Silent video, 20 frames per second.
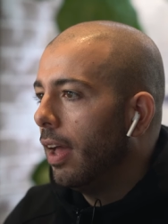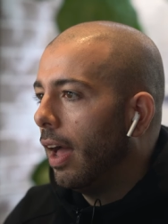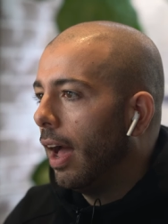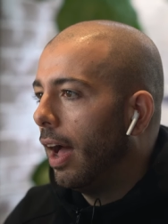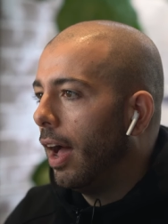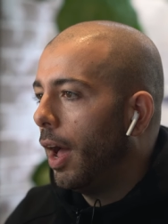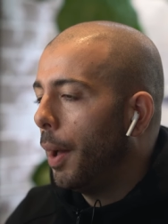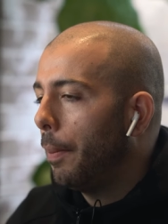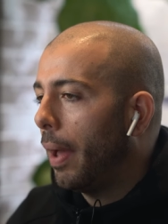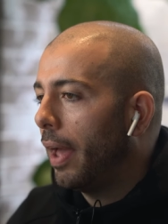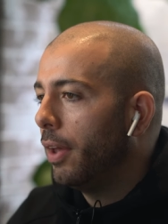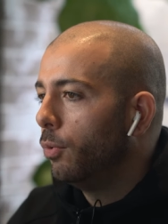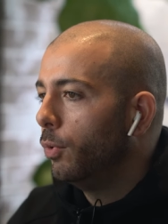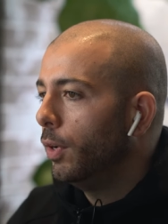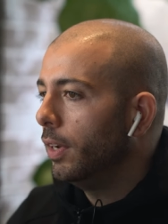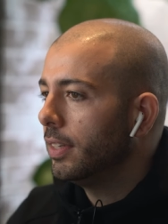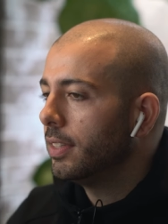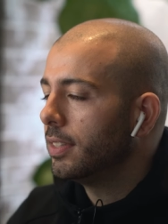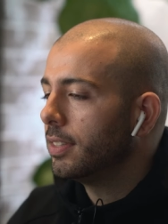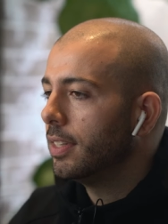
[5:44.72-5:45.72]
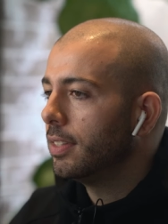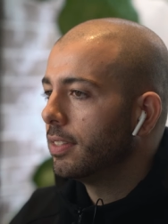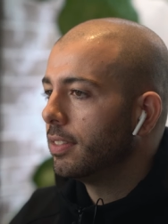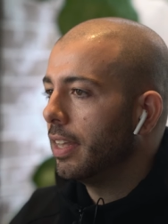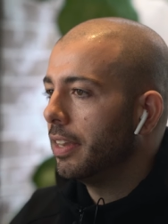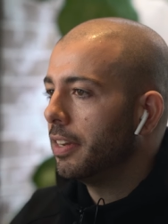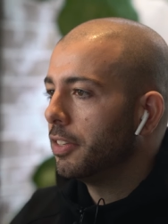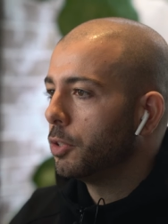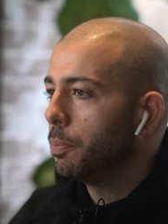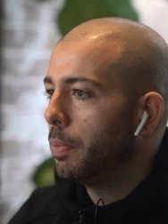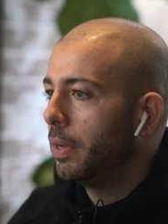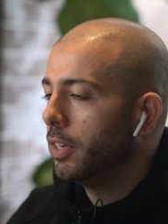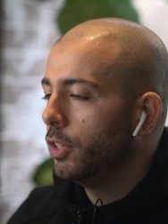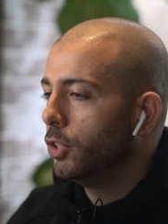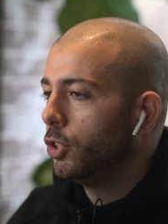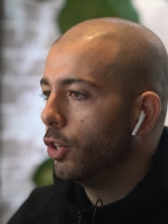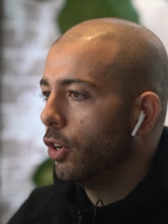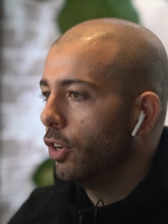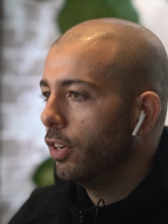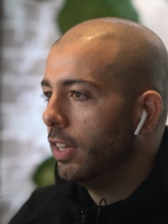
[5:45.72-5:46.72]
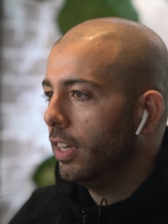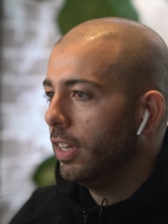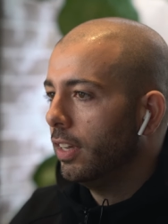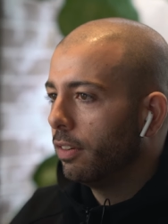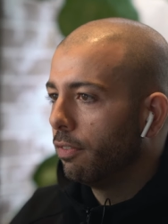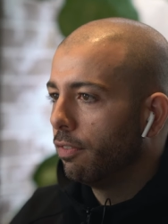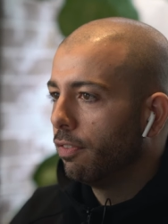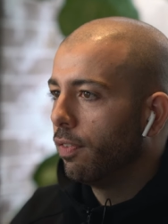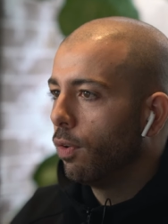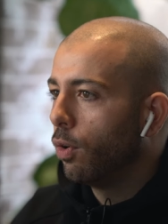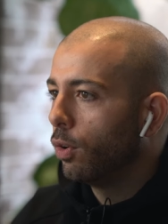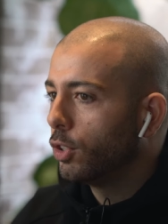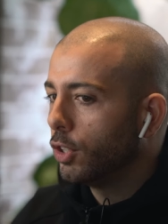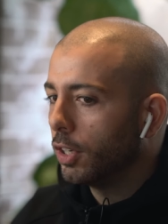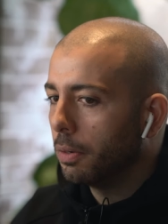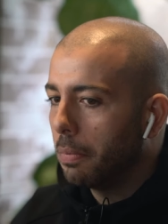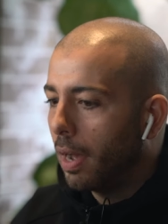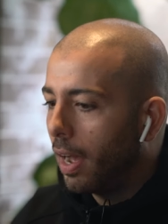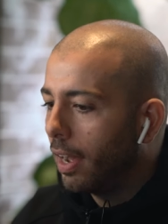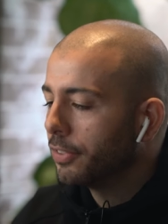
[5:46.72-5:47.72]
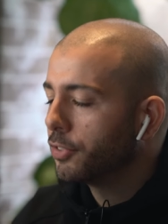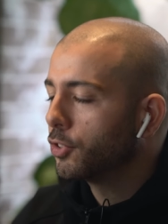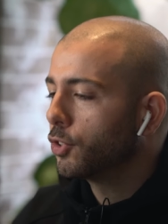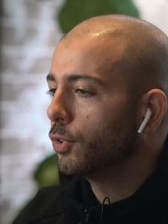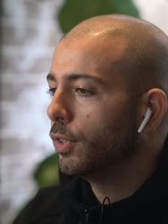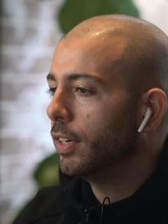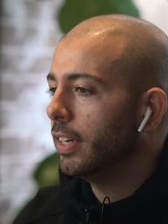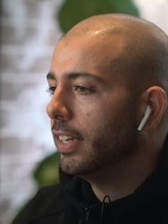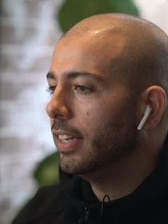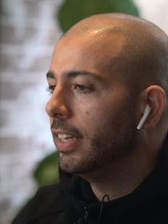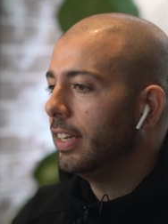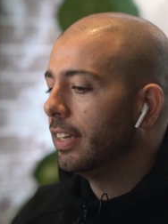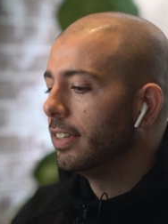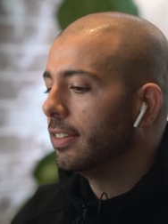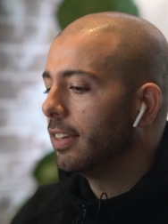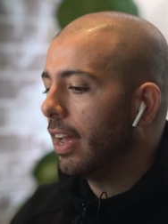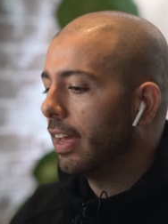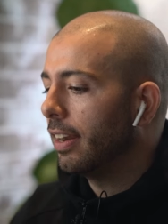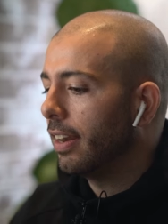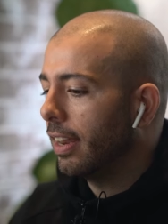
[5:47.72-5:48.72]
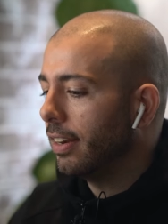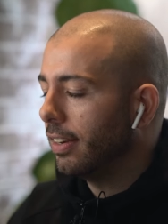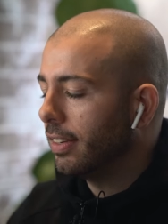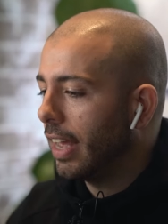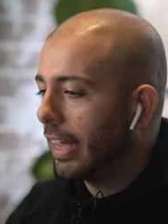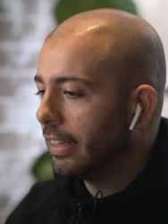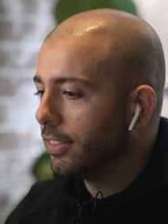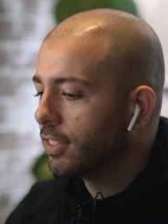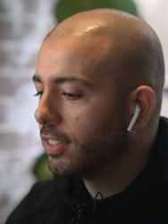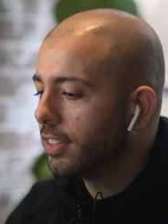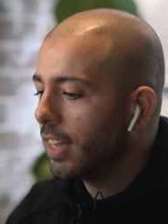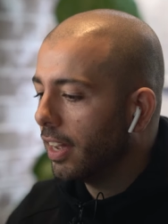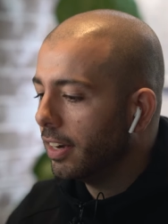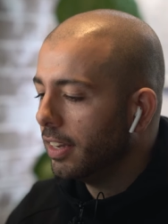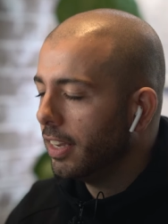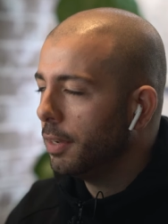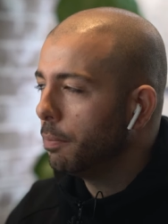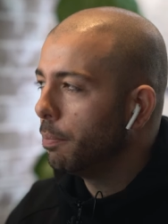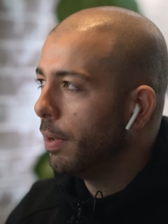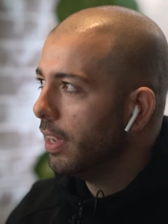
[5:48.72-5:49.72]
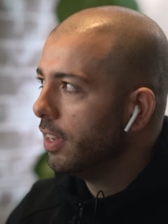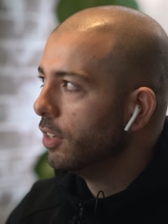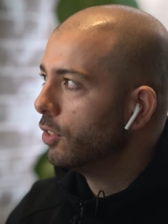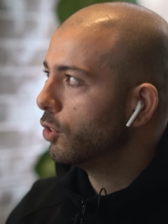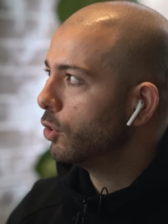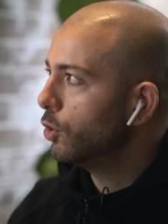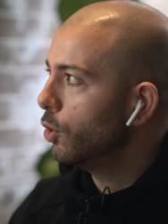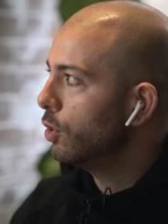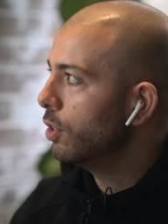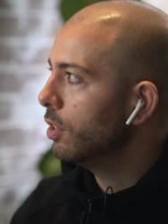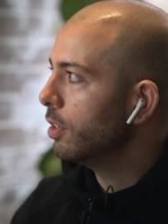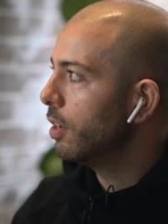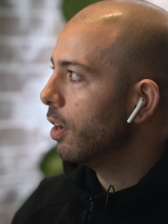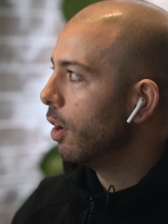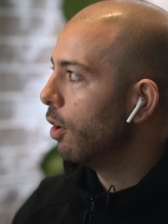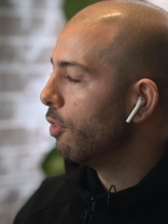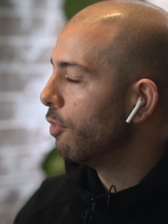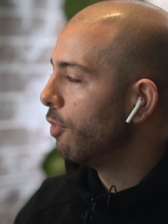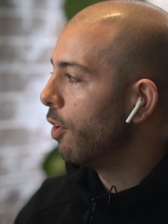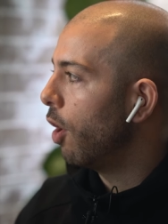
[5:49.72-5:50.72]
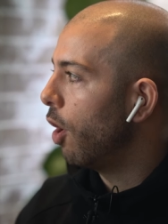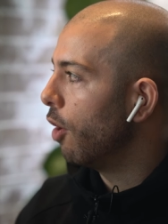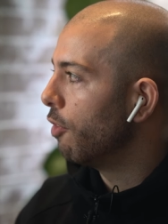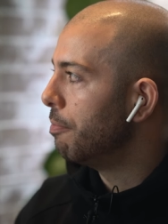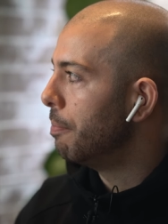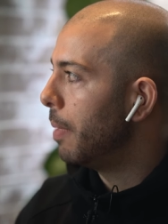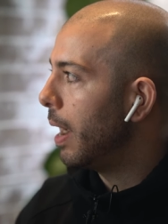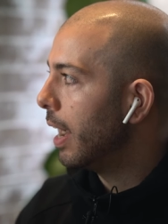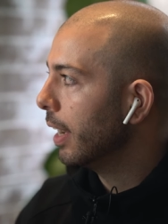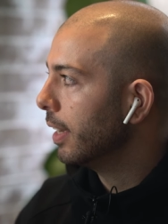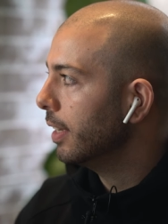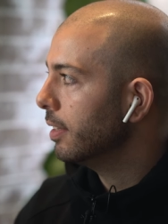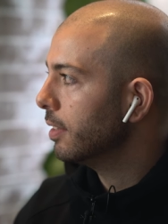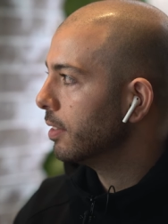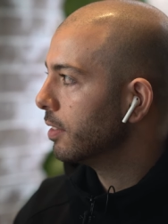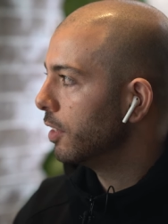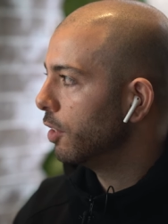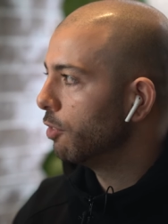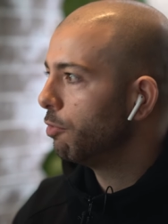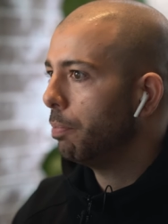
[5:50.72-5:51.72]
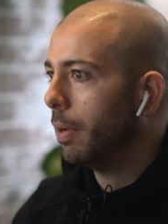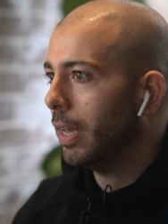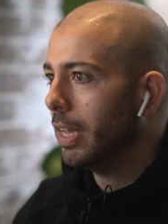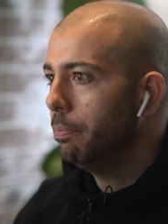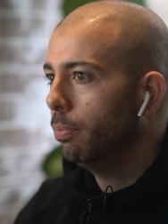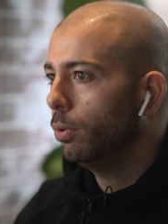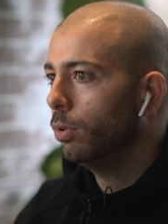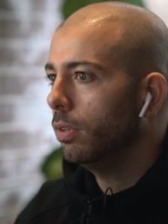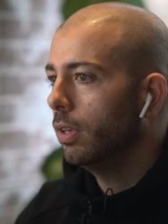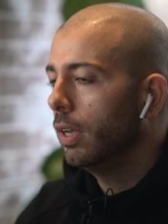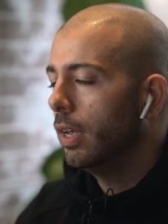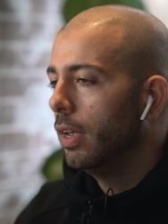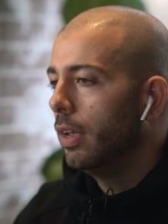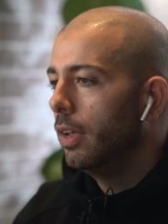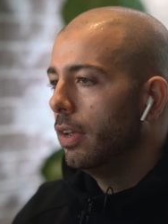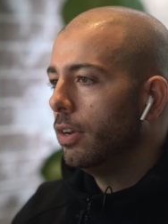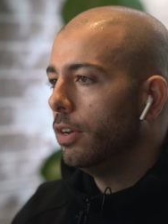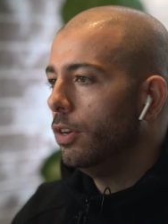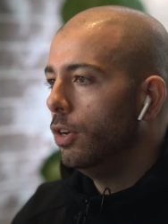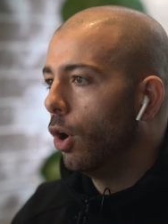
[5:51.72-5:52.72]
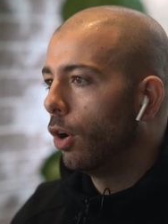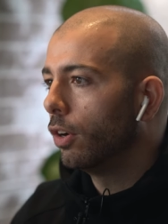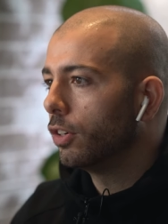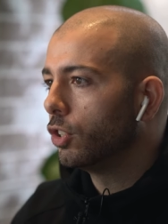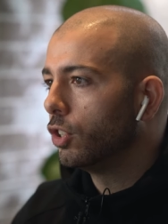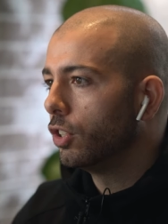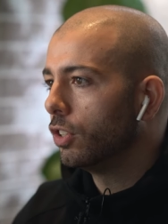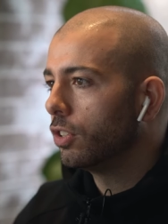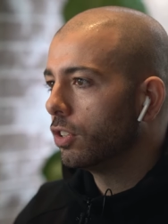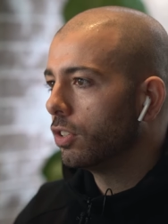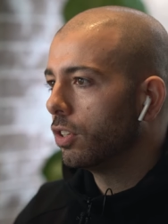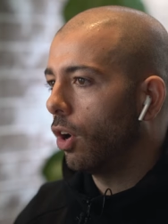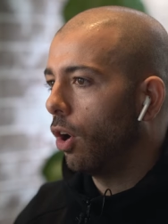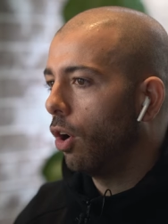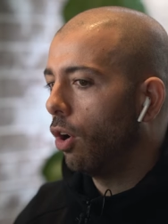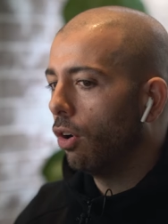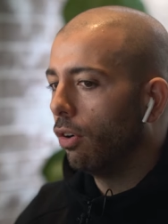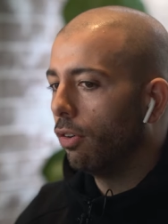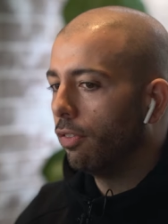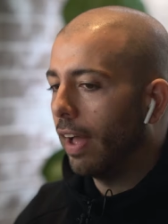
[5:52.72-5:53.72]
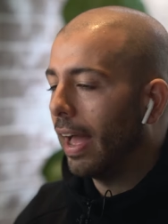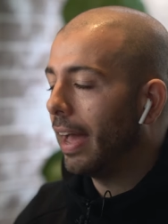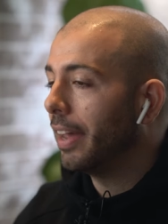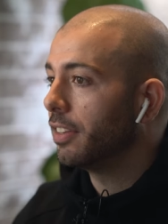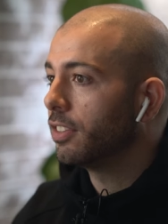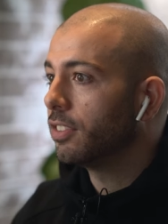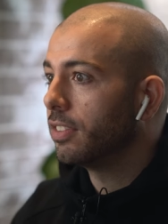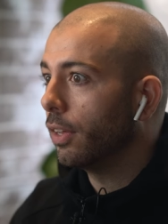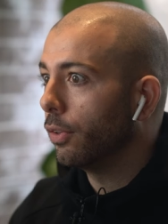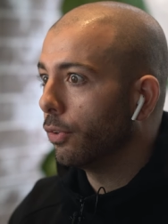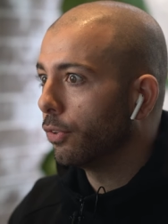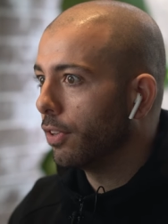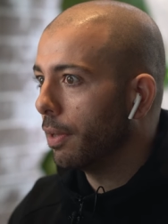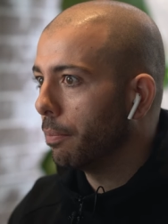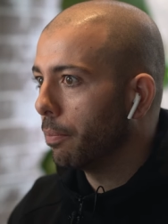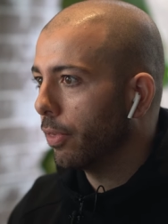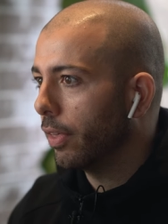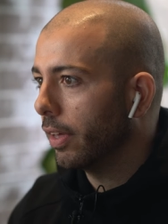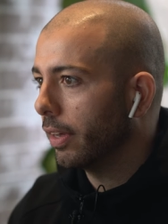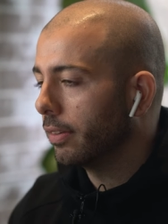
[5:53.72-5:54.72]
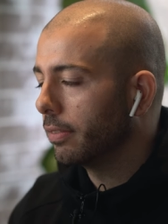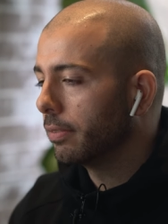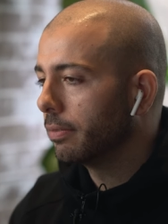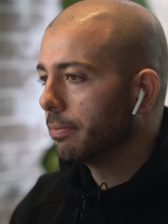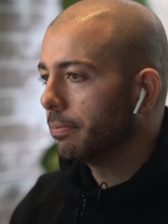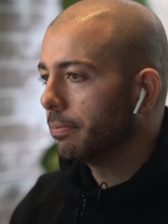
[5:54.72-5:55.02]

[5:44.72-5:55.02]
Um, and really since then, it's been a journey in forging mastery and, and, and, and studying, being a student of, of markets and of people, not just of how to sell something.